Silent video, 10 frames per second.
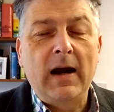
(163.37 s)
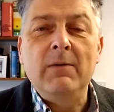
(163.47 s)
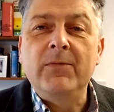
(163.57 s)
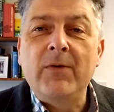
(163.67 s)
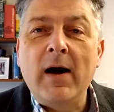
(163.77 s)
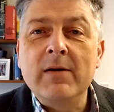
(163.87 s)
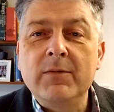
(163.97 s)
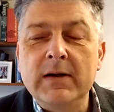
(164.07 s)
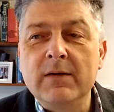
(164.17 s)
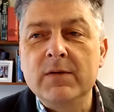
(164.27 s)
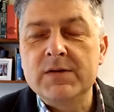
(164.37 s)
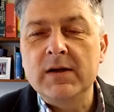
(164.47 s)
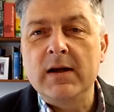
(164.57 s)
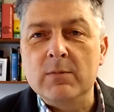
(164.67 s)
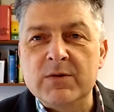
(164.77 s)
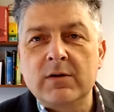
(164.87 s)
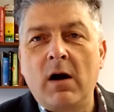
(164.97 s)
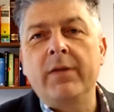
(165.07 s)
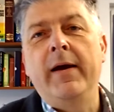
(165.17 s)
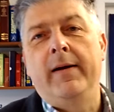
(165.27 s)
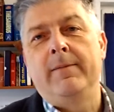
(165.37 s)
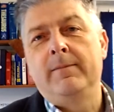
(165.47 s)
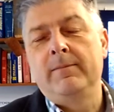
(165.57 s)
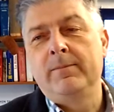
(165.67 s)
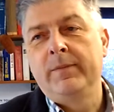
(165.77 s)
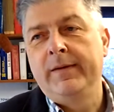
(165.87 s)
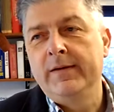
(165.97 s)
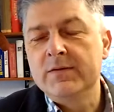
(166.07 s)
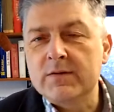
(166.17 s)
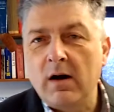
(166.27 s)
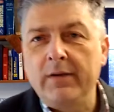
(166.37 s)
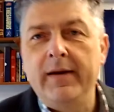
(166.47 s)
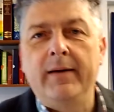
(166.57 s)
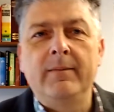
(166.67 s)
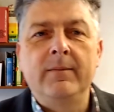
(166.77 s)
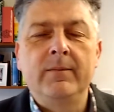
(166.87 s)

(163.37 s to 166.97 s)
and find forgiveness in him. Start there. Start there.